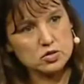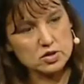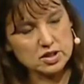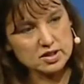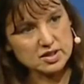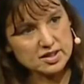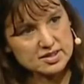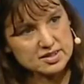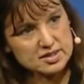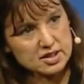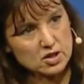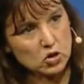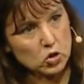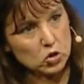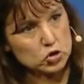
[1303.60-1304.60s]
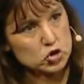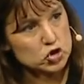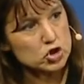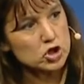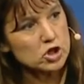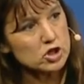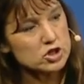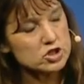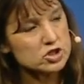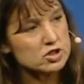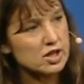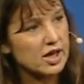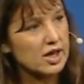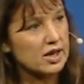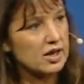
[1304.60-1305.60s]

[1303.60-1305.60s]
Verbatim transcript: that's the old church that